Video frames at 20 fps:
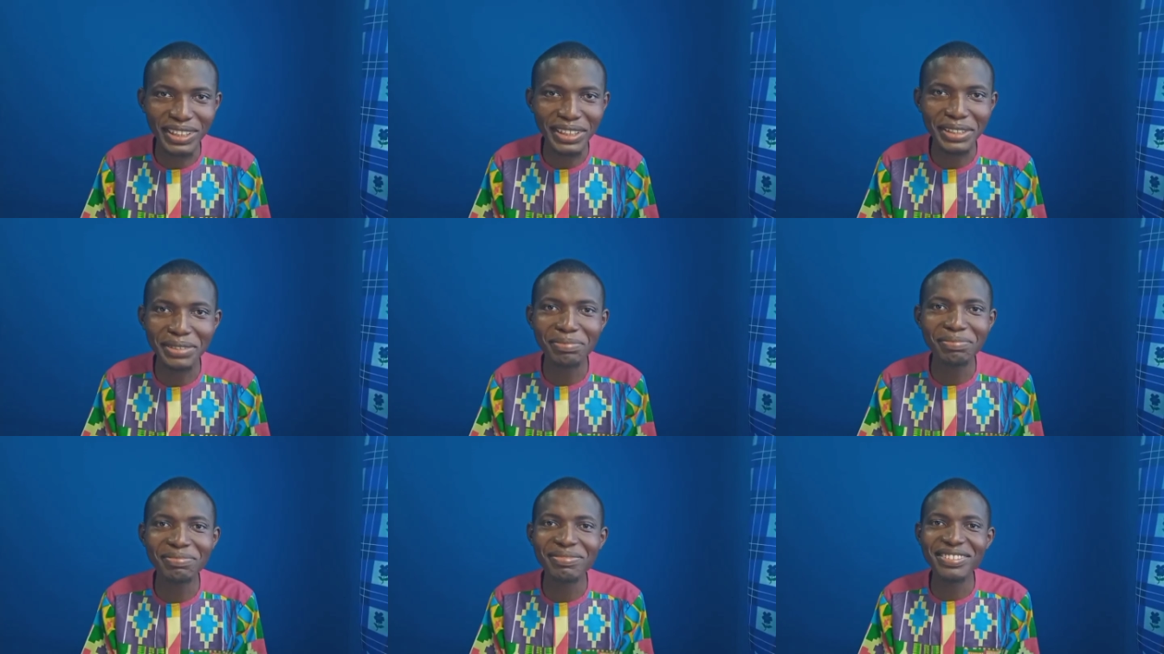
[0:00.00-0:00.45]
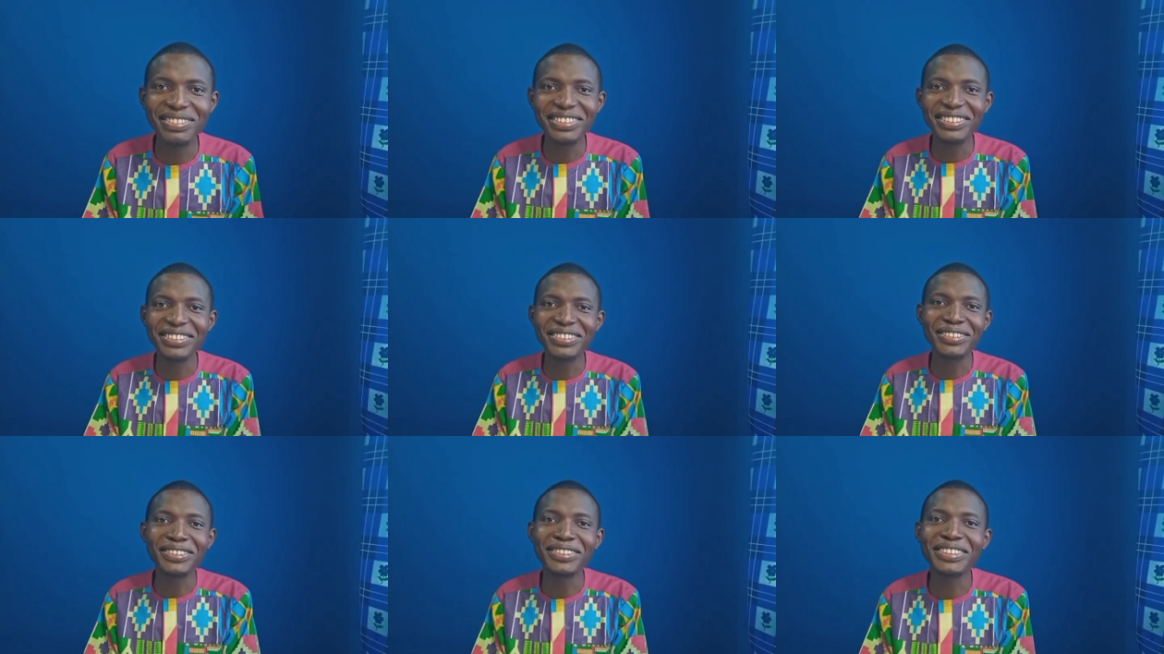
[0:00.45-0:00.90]
They
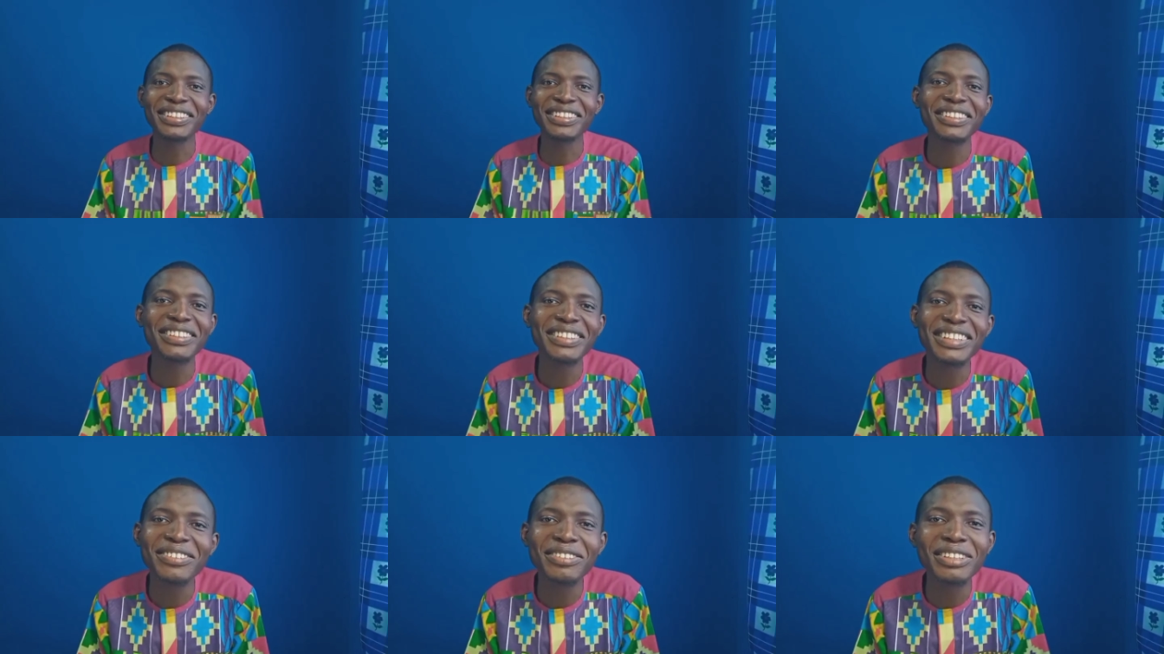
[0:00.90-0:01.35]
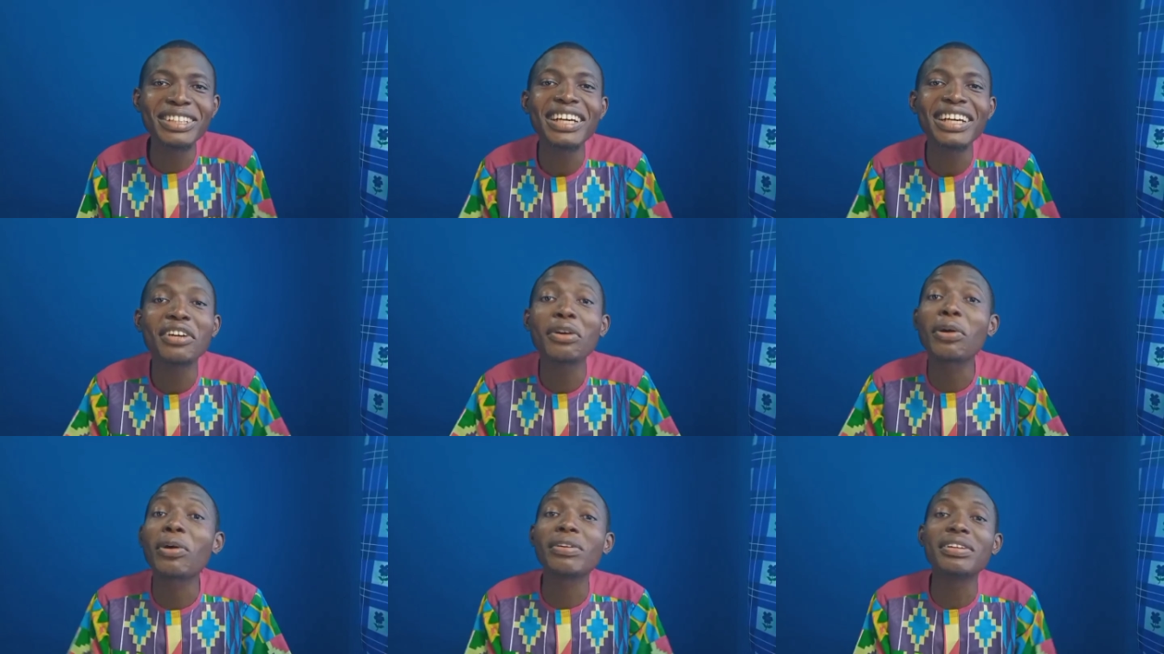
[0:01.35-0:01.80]
really encouraged me
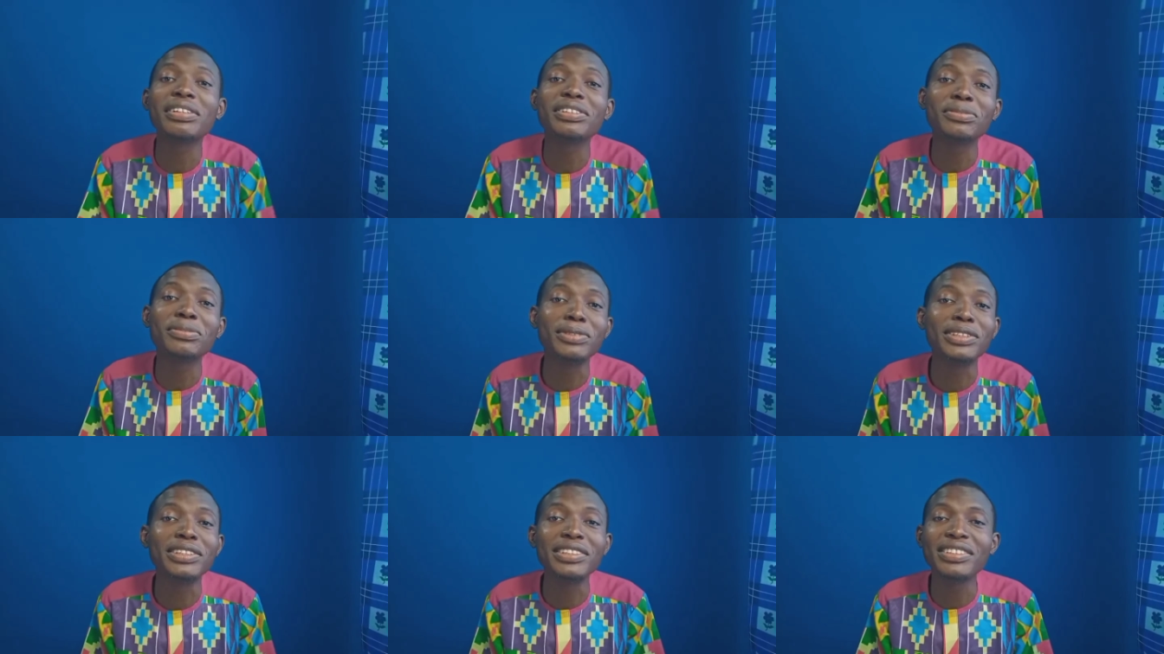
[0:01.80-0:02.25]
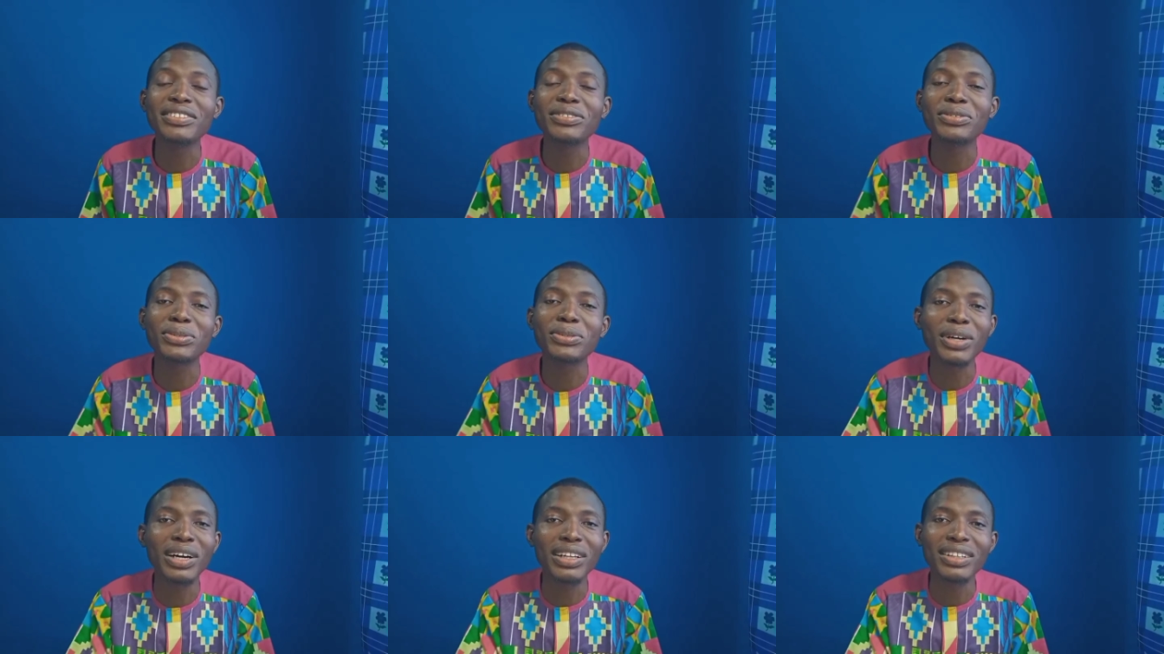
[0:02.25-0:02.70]
throughout this.
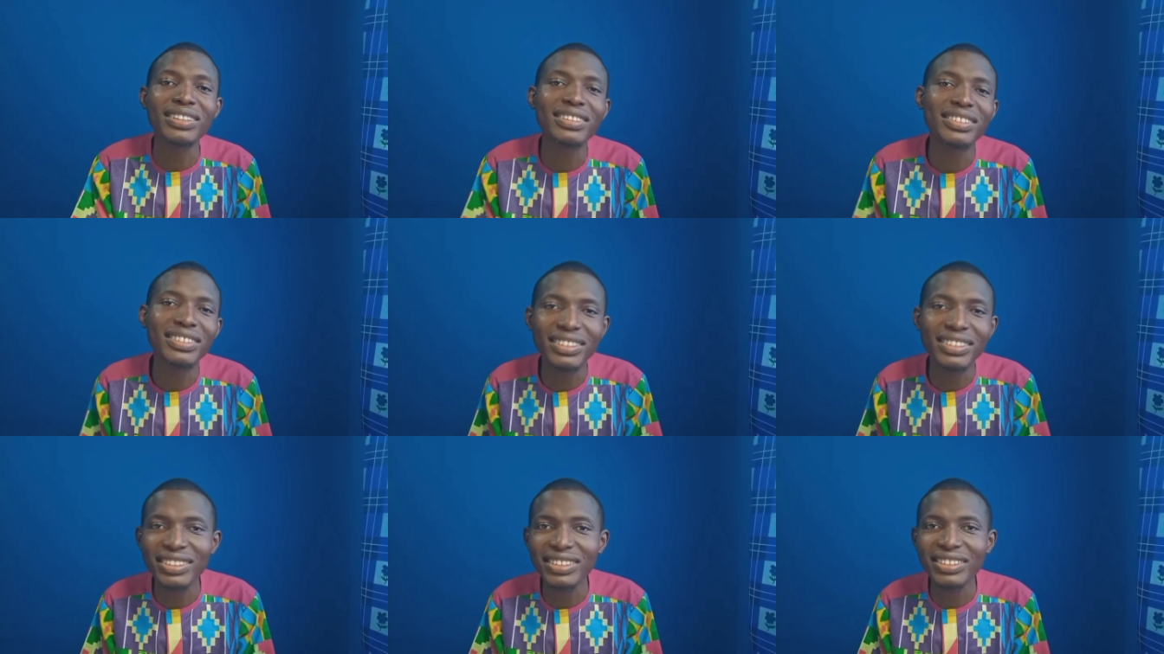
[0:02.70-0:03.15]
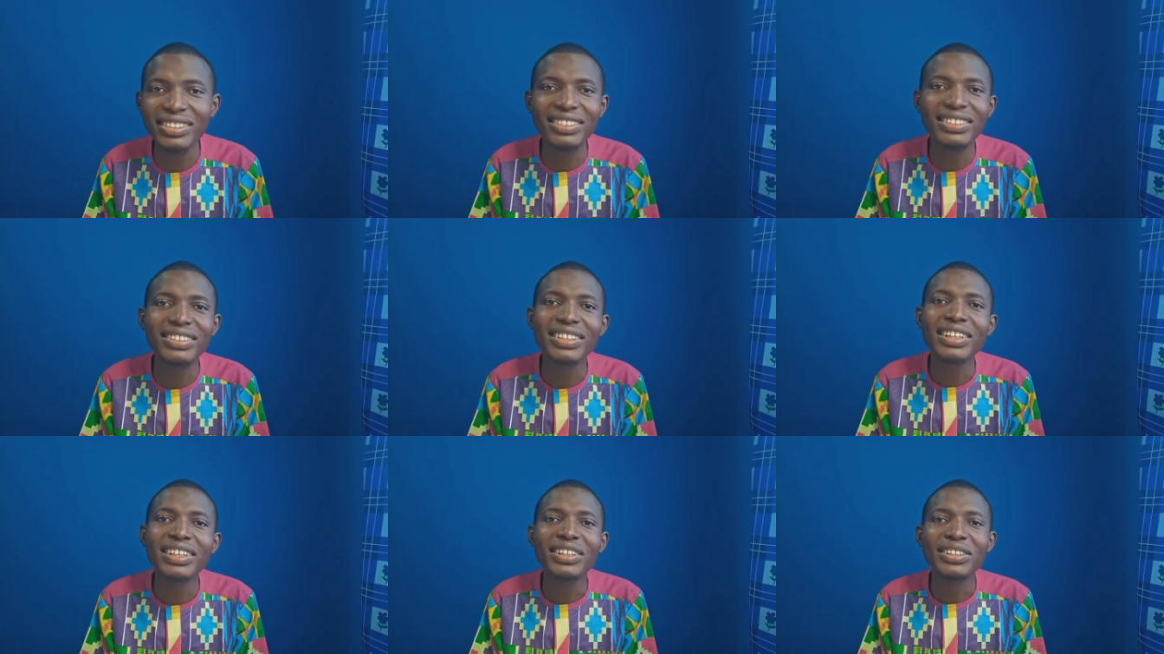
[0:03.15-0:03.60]
So, and I
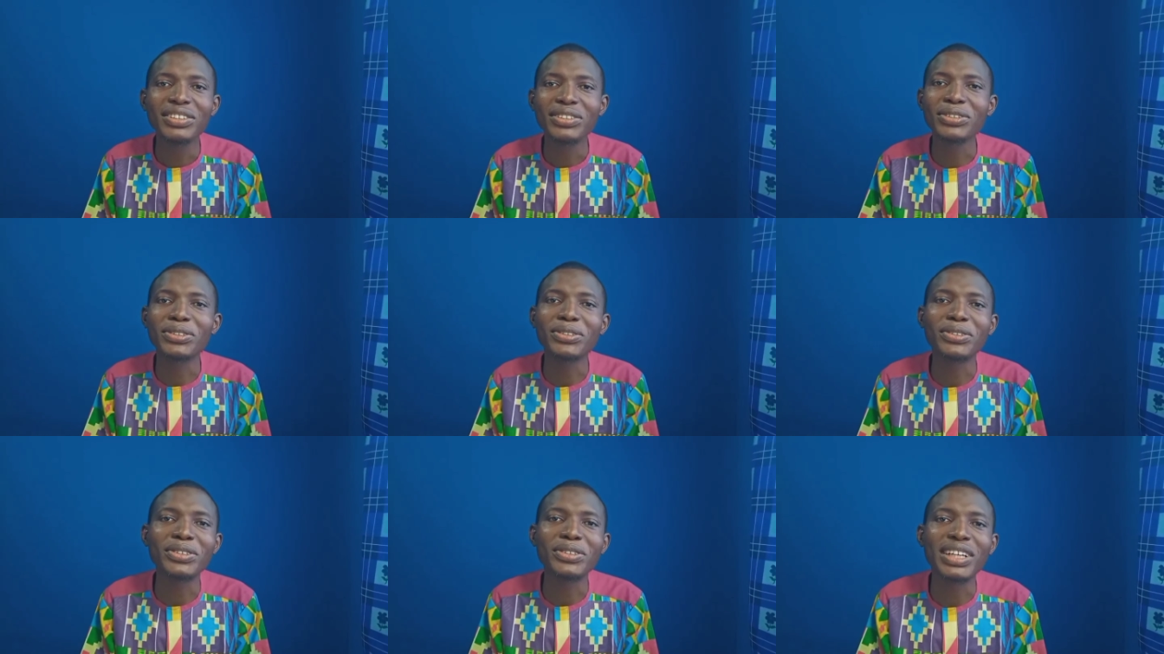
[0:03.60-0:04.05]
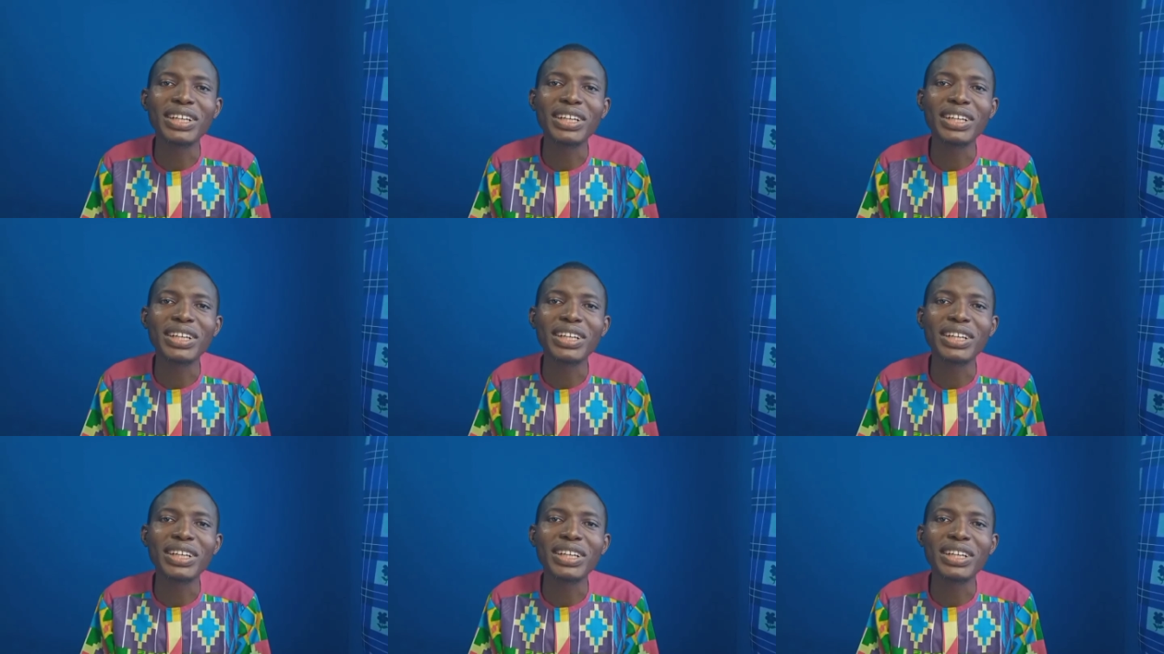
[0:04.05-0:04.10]
thank the Almighty